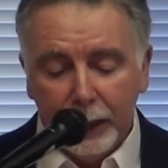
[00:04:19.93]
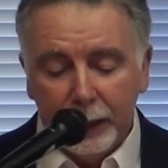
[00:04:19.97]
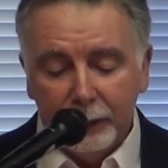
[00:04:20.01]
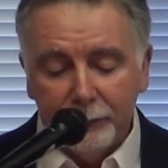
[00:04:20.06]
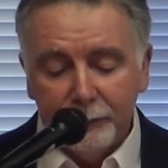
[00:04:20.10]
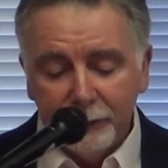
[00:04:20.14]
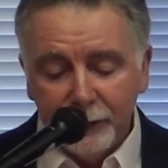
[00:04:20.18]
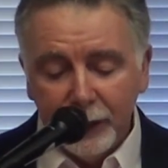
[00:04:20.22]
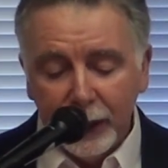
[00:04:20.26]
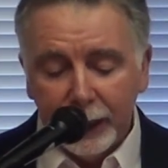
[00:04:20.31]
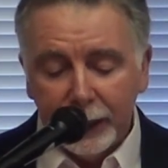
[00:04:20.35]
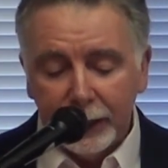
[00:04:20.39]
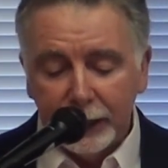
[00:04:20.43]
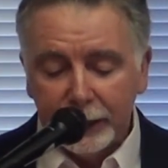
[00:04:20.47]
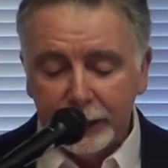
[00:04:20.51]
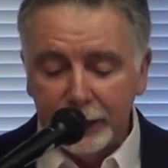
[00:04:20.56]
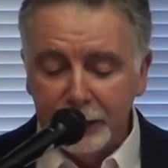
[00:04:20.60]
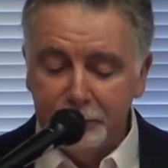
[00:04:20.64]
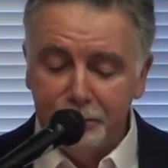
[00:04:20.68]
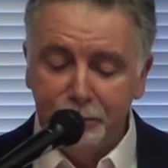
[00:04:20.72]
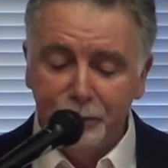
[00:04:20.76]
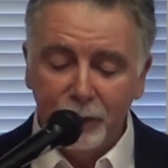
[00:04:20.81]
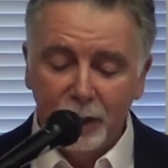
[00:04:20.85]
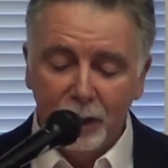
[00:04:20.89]
And
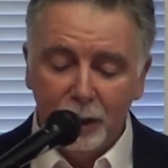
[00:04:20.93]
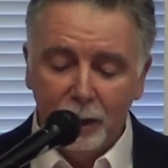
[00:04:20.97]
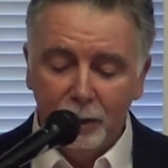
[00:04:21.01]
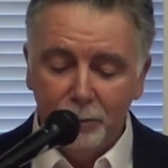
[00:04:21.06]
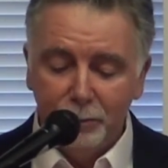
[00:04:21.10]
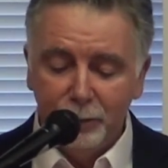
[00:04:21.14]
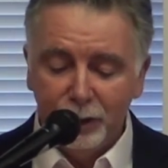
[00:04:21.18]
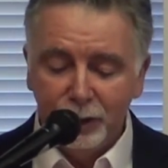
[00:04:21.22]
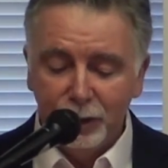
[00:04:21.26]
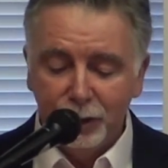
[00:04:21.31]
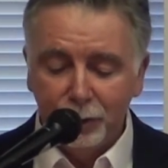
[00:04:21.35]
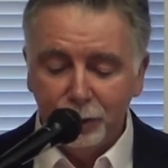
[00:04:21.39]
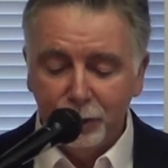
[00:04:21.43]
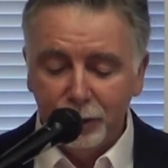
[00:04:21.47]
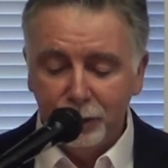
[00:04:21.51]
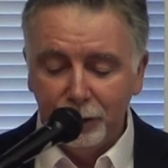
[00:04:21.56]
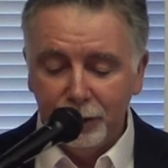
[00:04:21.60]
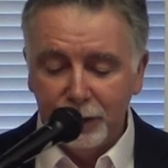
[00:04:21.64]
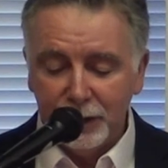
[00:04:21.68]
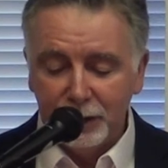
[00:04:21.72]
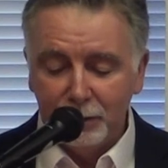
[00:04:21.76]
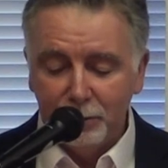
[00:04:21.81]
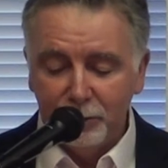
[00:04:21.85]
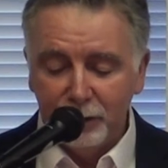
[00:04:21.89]
finally, I'll be showing
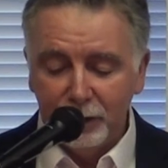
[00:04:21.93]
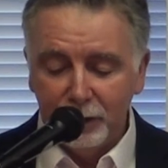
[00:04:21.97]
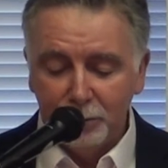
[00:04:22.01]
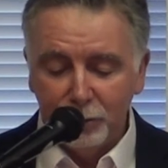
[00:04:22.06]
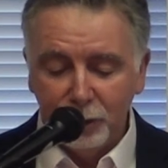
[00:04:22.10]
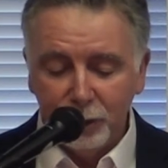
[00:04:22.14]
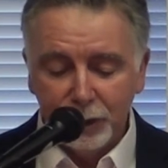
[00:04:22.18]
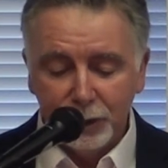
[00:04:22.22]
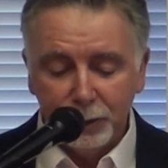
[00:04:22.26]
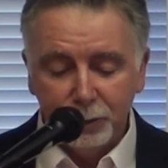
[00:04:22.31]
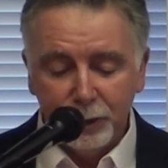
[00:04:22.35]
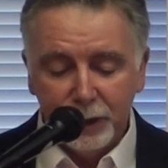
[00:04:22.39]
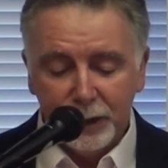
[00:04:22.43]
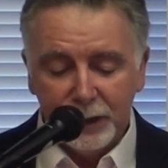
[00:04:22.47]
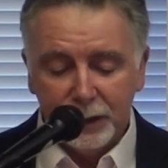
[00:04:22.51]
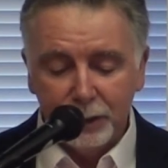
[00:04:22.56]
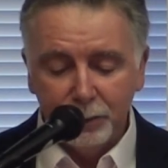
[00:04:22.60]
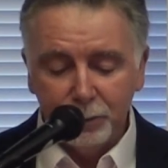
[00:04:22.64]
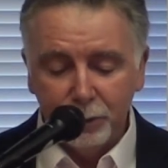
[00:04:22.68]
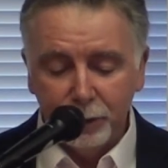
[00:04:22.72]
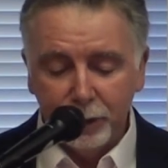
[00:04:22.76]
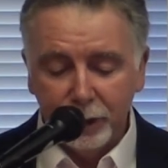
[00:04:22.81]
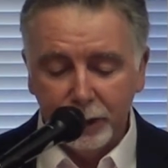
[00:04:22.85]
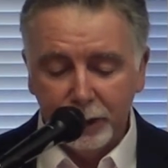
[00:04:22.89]
you some of the most
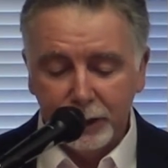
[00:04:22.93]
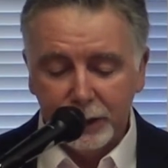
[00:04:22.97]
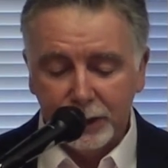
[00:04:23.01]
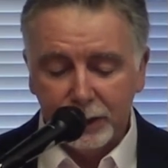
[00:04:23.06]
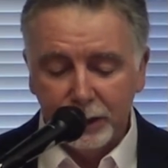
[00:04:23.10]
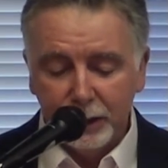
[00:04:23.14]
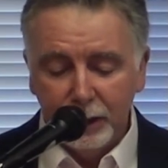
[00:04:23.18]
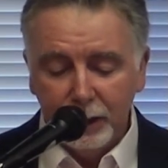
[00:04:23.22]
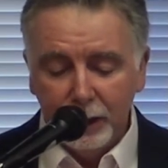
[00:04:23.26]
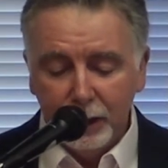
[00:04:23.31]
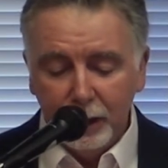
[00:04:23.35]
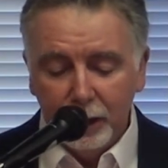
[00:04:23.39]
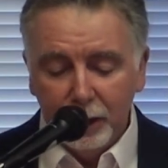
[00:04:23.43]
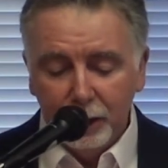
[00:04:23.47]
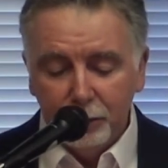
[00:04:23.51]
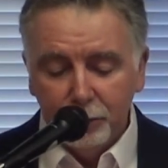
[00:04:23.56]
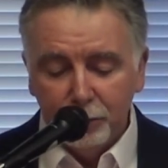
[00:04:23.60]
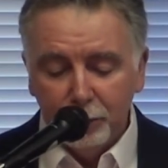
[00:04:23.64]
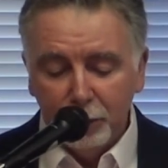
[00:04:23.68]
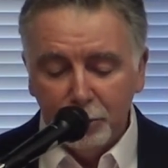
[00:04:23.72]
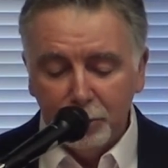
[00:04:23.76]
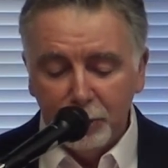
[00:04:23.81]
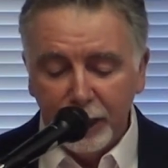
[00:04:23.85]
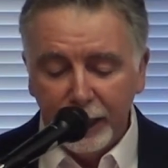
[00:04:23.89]
recent works
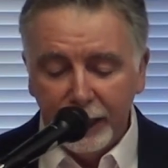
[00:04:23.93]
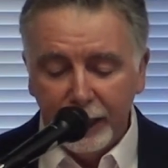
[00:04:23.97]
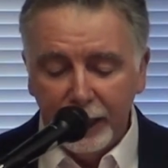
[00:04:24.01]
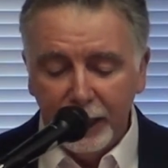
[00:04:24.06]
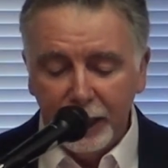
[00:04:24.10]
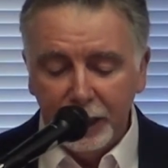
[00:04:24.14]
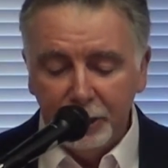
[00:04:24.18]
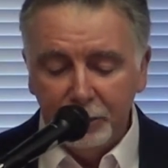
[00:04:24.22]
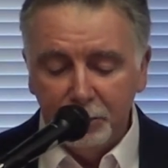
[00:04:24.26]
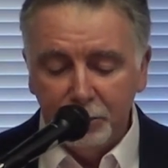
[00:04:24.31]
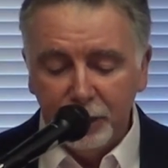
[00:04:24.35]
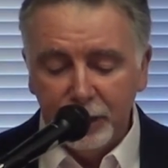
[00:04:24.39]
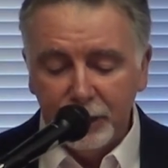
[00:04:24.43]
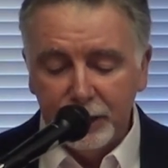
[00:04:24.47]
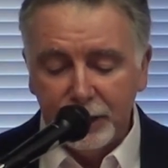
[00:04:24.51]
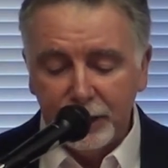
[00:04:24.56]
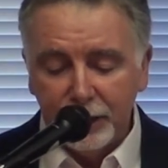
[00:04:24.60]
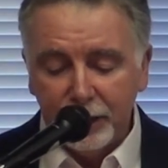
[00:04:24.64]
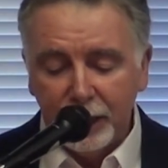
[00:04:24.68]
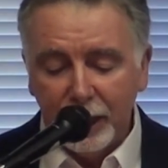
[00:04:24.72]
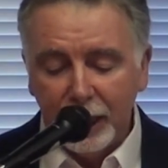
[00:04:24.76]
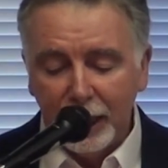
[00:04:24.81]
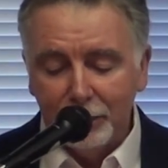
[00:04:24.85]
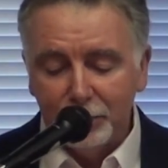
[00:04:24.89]
where my aim
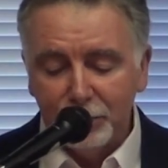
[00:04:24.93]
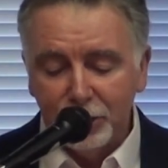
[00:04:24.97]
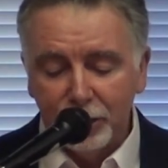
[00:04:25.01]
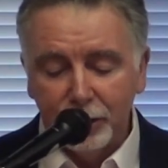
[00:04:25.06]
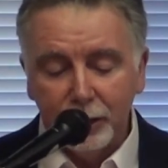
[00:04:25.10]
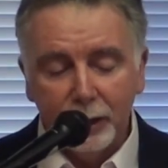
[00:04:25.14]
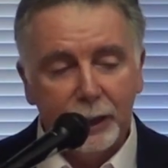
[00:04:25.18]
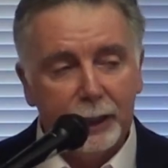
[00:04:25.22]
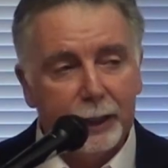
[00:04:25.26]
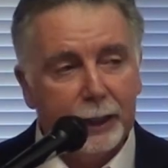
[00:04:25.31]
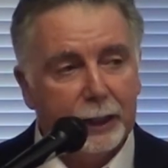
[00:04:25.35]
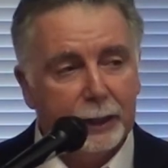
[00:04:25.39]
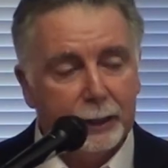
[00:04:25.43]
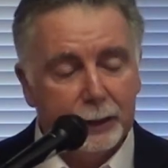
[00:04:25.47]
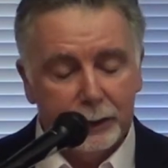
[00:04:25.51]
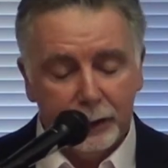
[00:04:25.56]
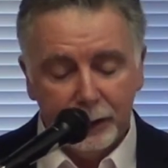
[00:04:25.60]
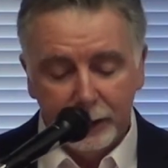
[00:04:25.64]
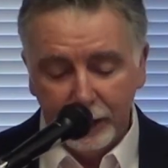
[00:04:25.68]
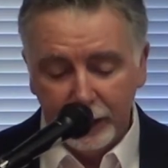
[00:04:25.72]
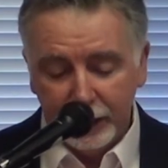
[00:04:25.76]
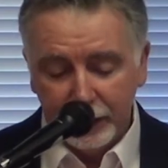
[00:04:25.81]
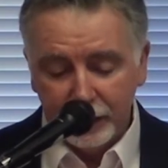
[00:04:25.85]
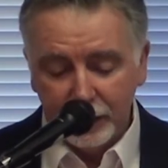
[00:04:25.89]
is to capture light
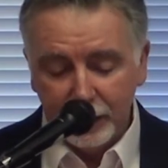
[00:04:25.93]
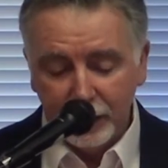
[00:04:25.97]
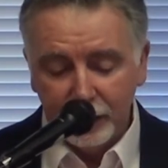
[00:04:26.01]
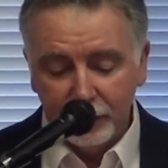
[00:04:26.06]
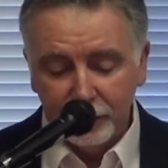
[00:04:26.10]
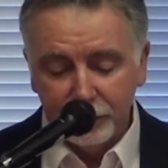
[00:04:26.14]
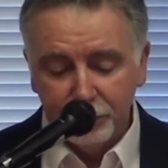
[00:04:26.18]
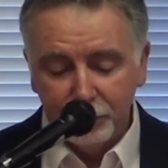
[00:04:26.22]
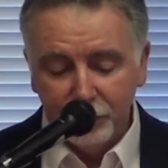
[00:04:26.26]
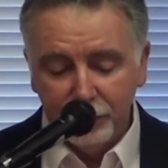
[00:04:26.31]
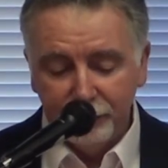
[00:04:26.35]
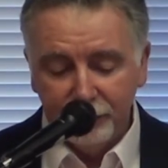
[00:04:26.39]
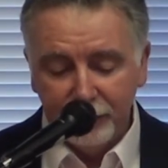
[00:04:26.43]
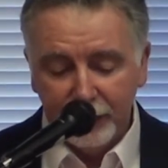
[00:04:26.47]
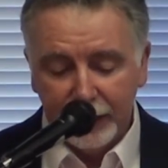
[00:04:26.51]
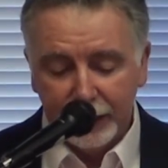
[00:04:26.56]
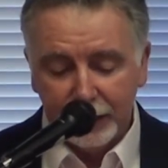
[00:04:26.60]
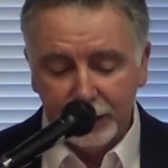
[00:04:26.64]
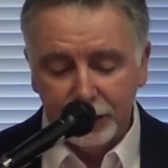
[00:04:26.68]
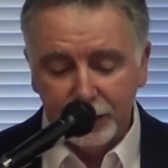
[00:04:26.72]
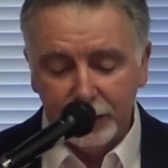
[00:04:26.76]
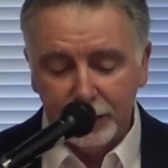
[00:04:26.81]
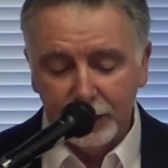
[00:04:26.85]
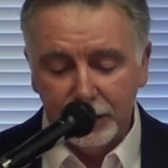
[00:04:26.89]
and colored
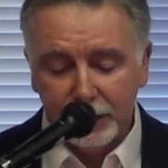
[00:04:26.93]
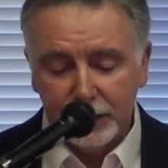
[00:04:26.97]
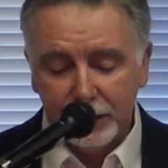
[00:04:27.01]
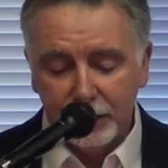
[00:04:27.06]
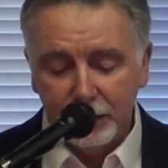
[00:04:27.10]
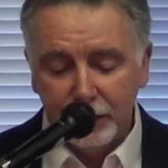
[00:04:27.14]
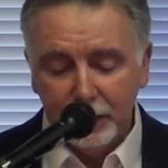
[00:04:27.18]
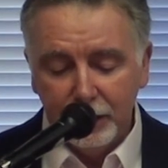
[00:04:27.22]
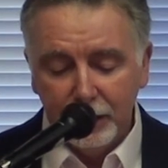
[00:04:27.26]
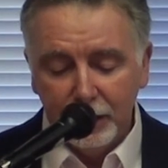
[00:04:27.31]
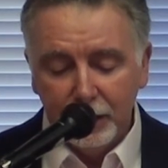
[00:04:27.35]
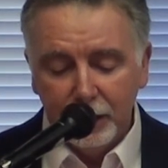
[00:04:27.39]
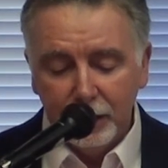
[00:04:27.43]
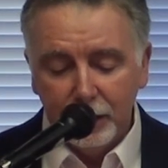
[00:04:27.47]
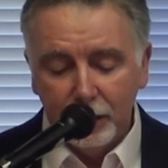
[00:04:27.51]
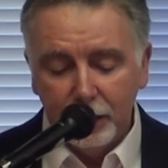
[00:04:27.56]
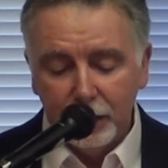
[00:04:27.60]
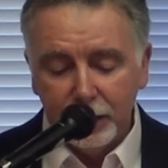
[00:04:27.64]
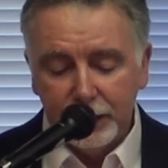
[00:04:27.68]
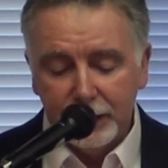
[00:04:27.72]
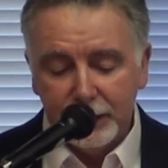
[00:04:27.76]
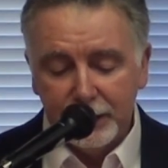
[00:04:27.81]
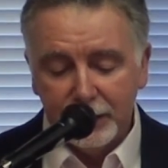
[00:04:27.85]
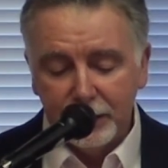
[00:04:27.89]
reflections
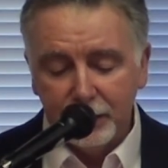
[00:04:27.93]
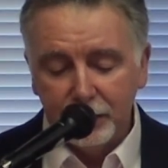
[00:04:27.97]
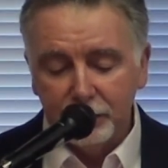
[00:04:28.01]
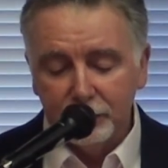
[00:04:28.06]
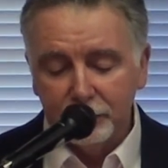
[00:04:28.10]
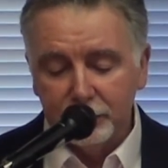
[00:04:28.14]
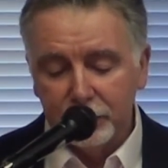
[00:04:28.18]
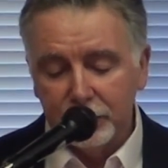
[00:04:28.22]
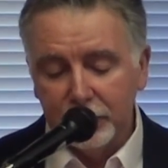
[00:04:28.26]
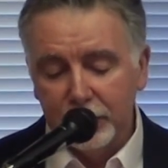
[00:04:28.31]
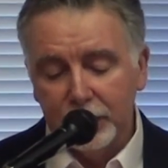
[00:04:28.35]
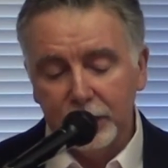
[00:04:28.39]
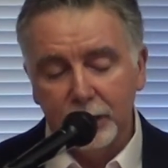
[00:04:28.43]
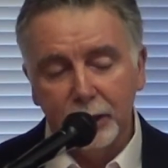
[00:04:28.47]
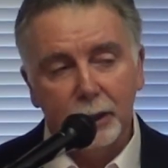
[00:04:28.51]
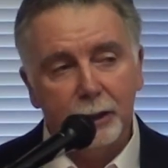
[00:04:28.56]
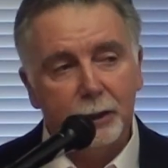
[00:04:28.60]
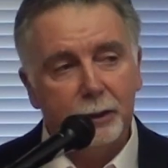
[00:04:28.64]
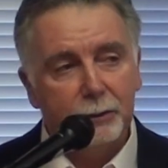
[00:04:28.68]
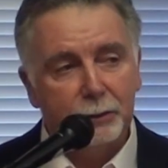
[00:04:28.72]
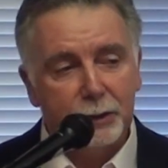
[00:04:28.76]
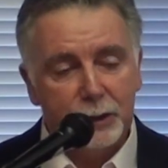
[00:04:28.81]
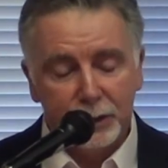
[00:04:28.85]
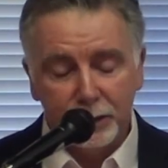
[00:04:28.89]
on silver and
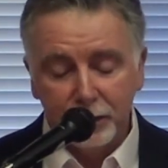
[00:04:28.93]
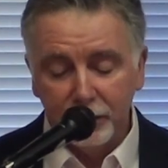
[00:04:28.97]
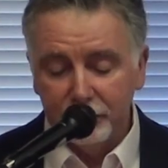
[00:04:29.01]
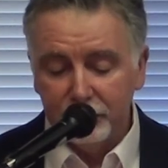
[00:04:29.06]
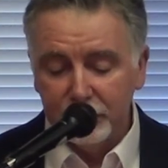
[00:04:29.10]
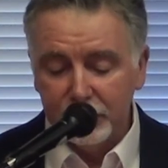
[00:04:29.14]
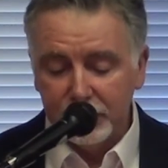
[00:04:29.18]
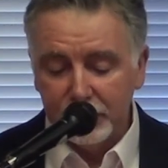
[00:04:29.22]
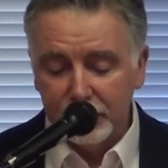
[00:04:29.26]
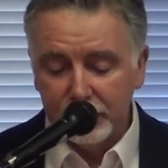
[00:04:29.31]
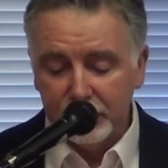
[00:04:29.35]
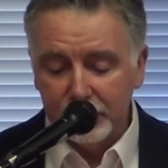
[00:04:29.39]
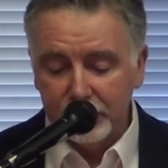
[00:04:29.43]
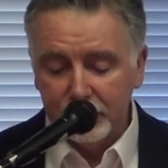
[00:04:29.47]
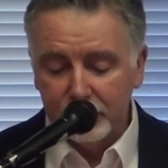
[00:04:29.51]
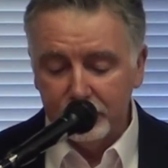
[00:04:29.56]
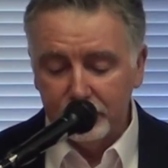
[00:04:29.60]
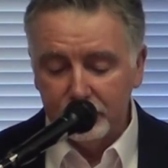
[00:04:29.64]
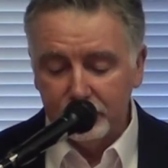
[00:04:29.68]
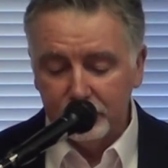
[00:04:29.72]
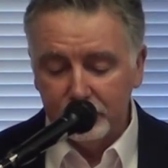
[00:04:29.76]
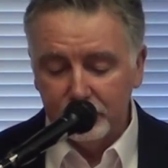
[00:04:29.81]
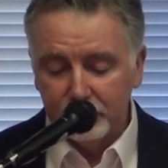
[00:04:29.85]
other surfaces.